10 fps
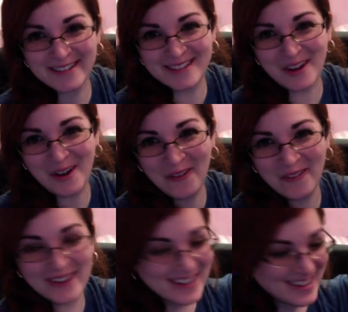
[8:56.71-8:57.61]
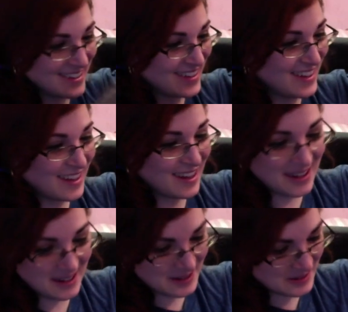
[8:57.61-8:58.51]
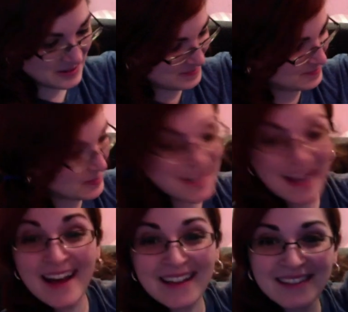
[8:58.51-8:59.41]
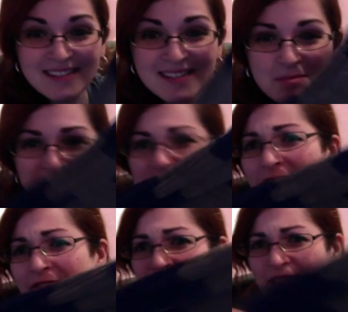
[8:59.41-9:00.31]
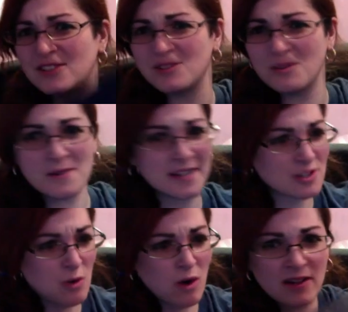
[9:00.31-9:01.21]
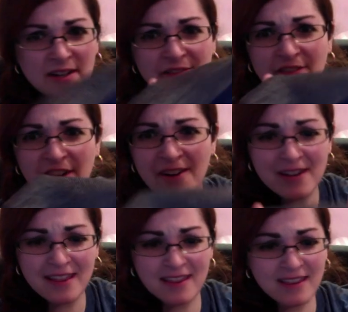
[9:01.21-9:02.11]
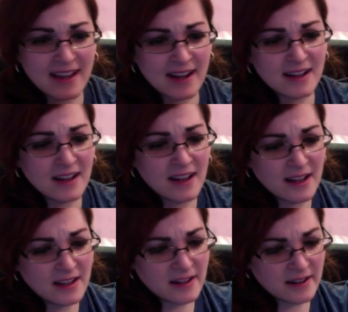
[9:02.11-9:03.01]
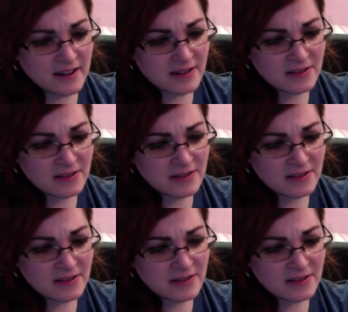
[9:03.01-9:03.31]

so. Um, but yeah, this is beautiful. It's super nice quality, very thick, you know,